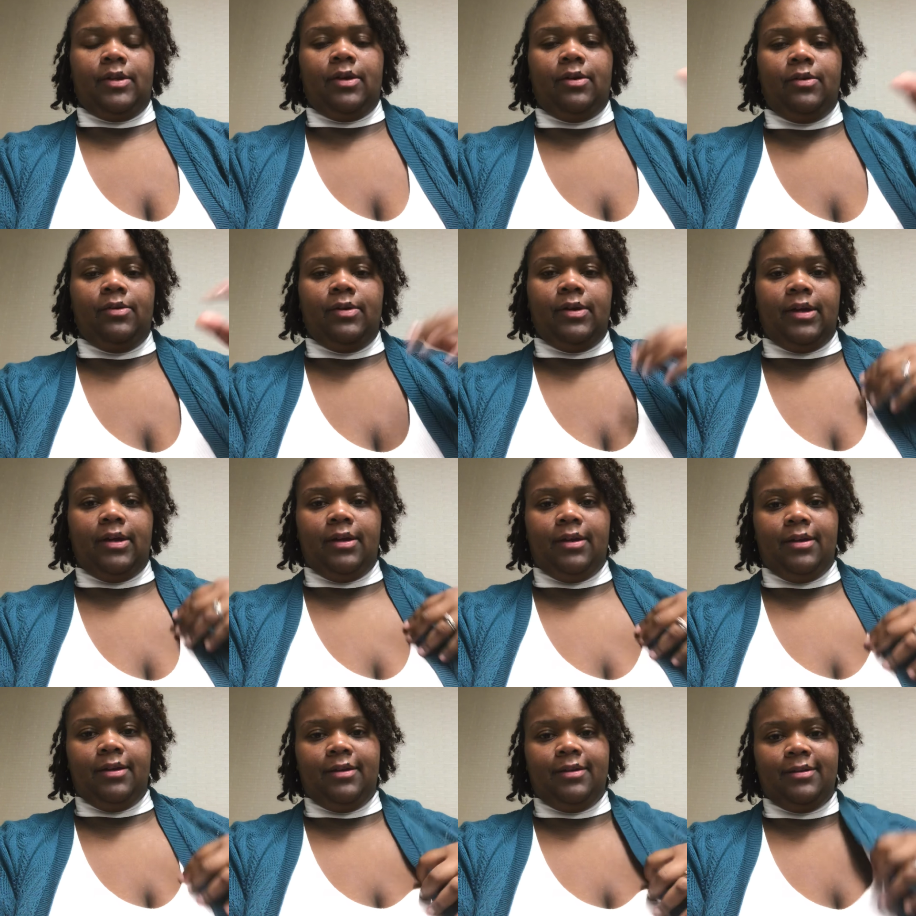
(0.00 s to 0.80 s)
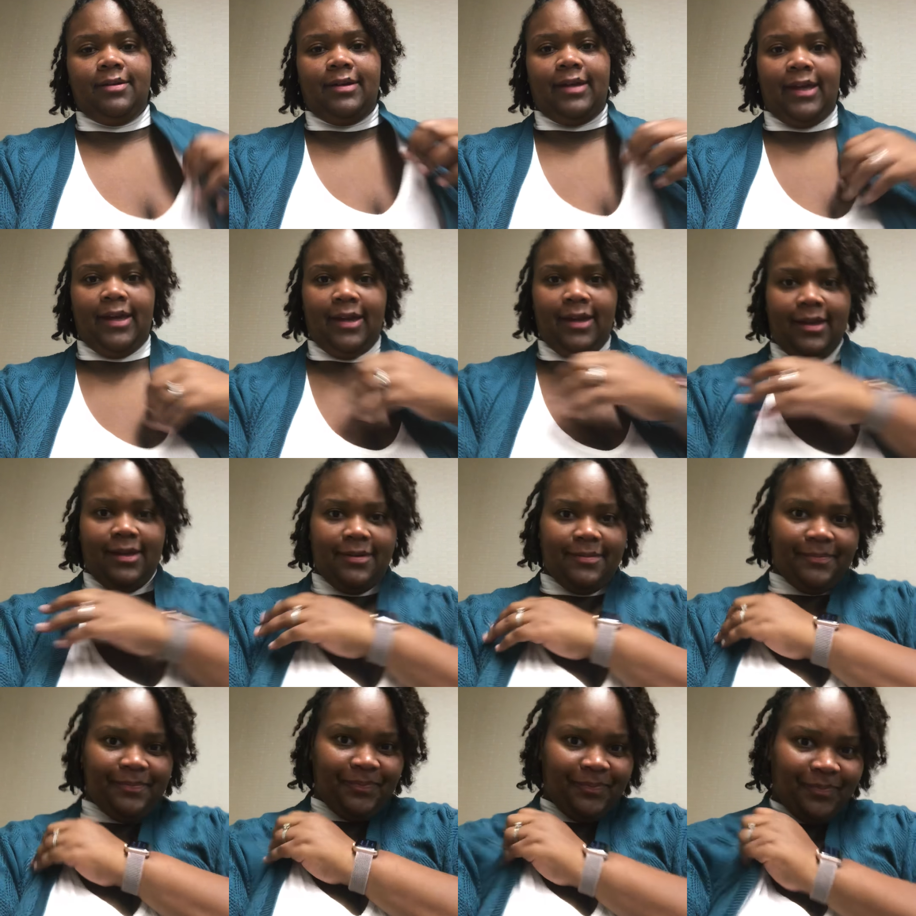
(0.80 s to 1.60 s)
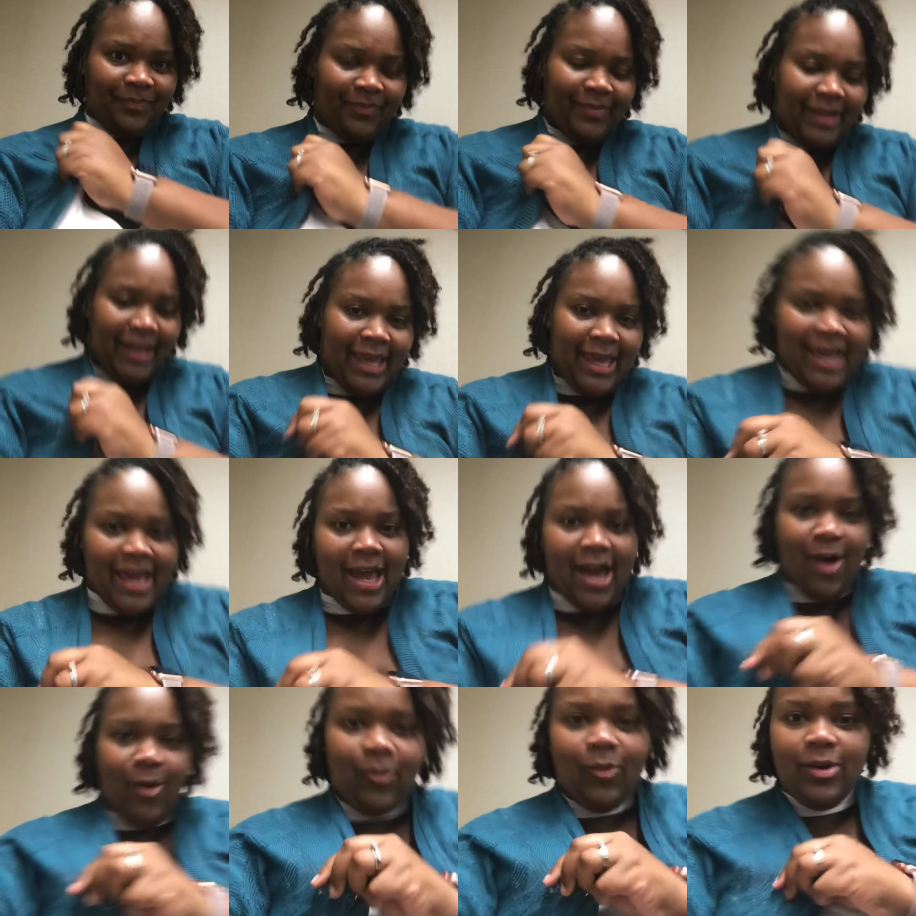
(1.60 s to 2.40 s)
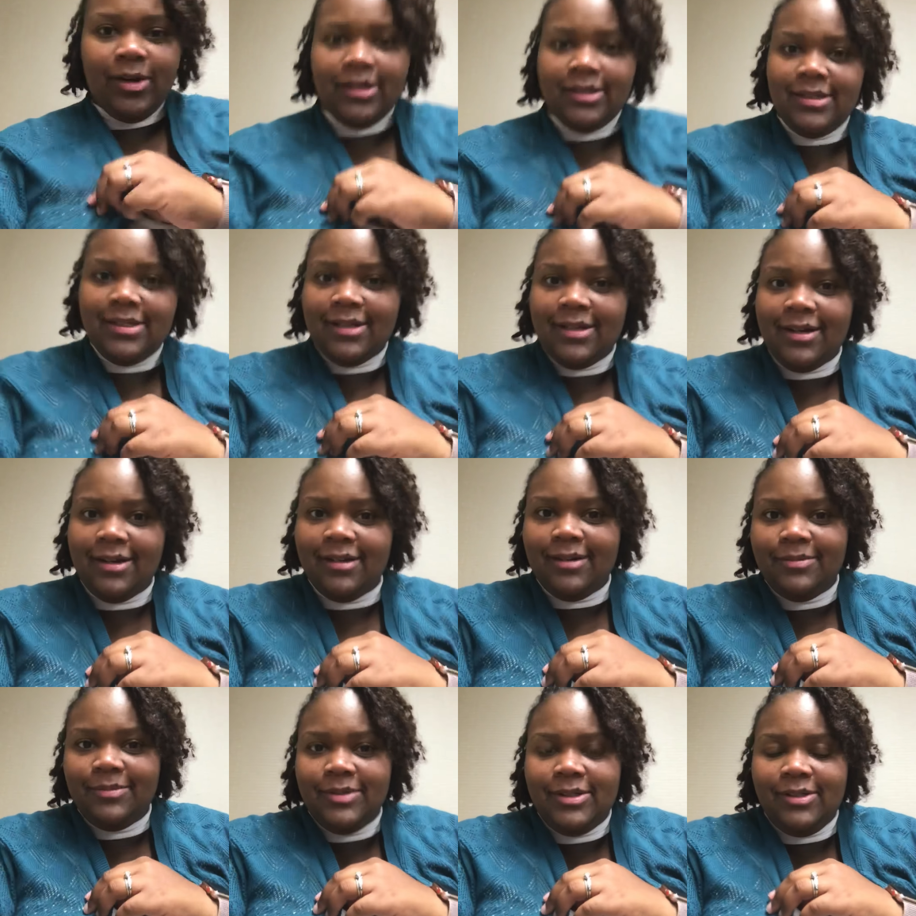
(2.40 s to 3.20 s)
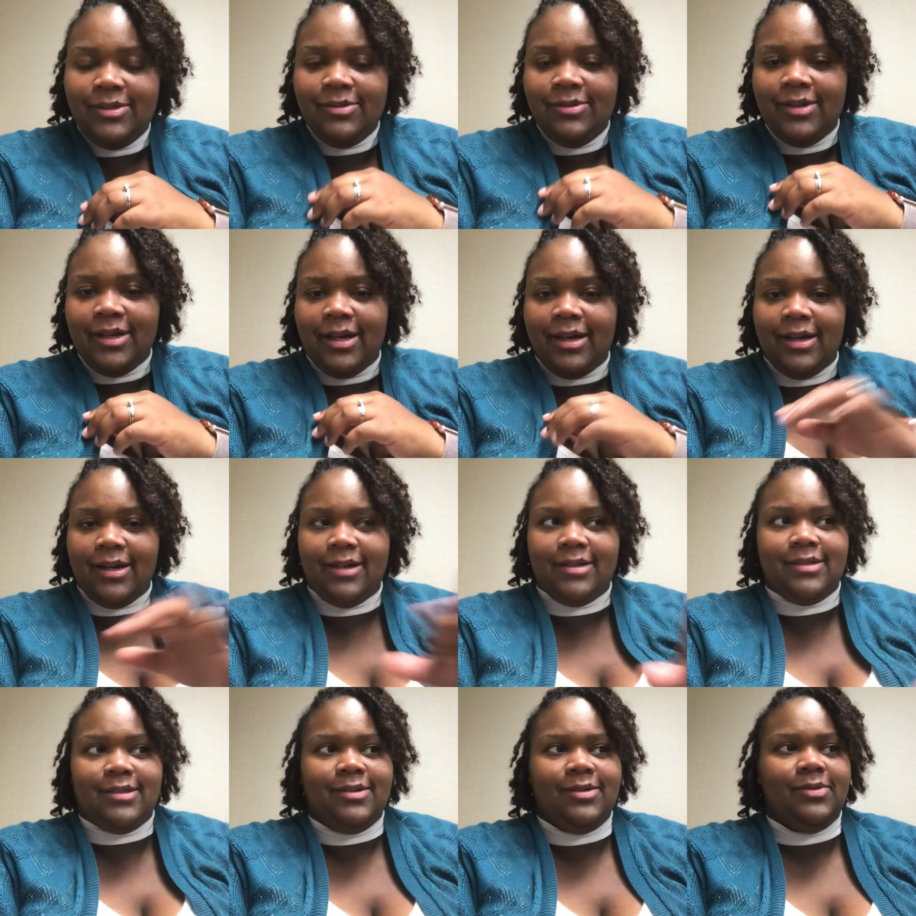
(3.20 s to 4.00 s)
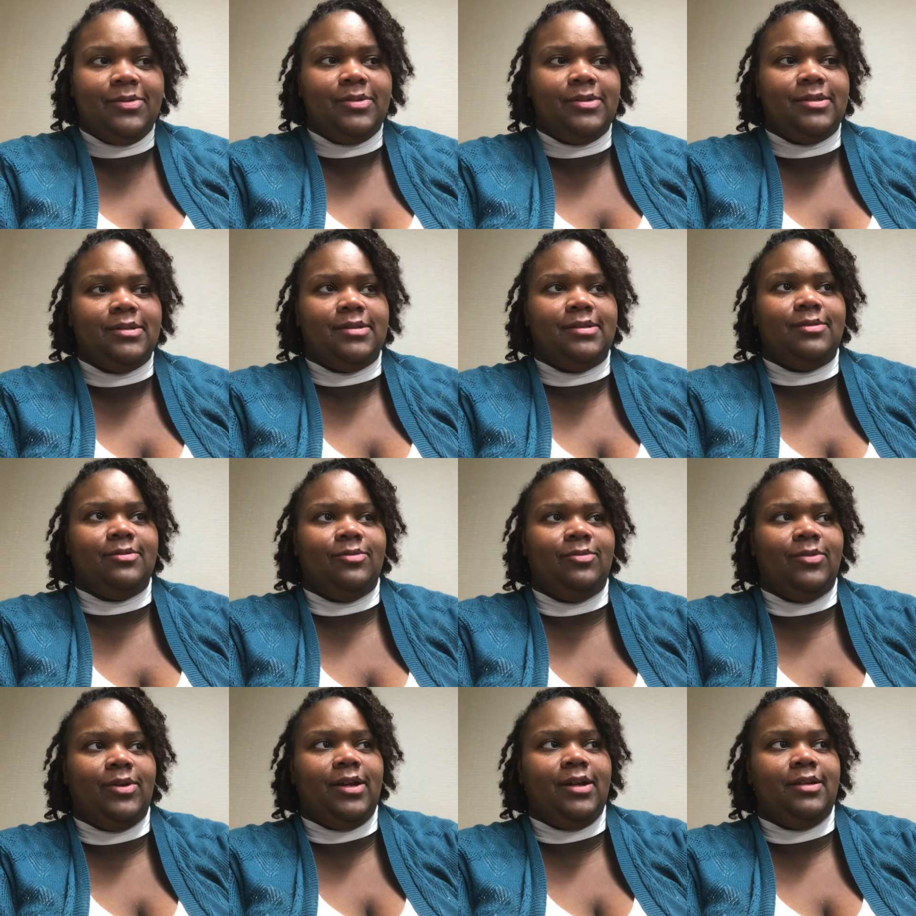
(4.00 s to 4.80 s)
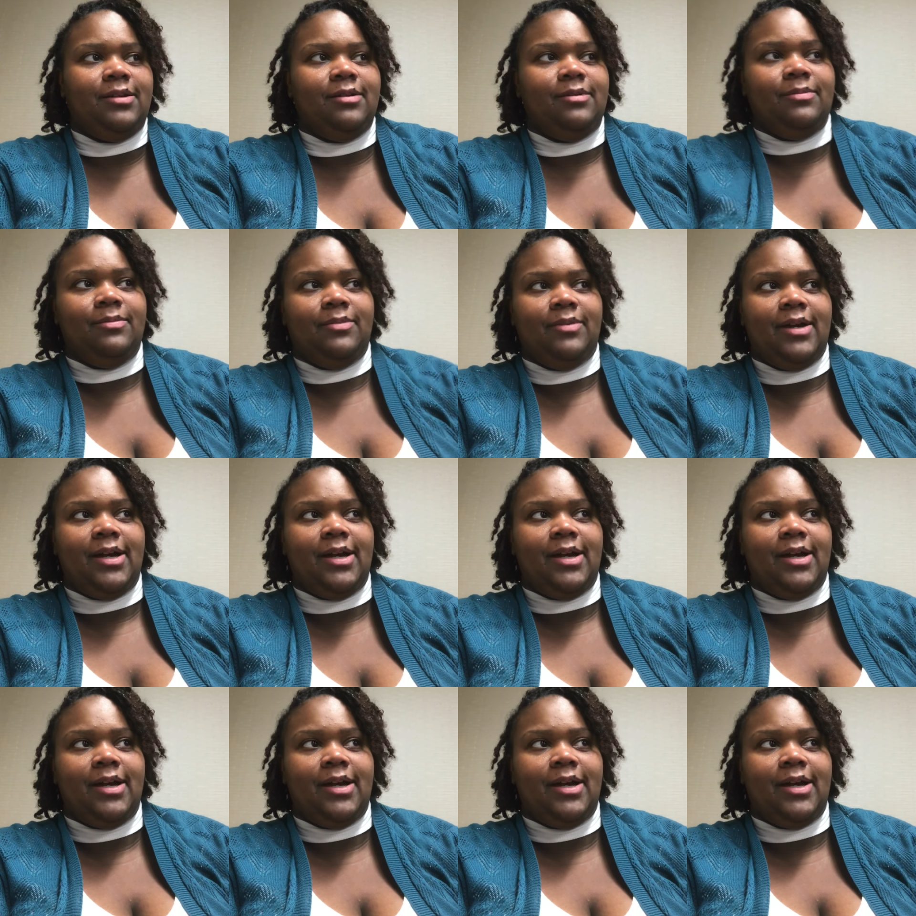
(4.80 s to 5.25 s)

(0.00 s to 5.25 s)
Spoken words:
Okay, hey, I wanted to come to you guys. I know it's random.